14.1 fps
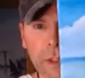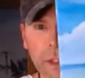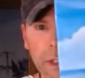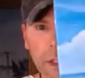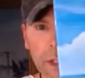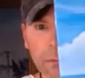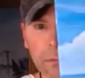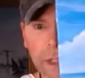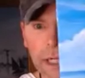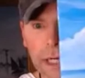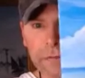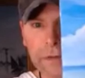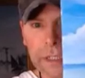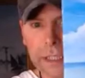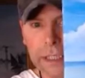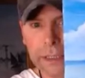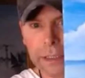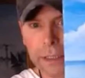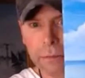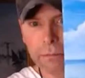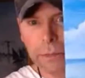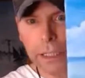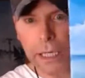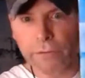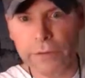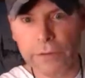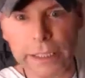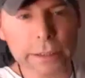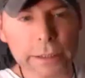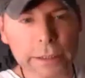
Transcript: I'm loving it. I'm loving it.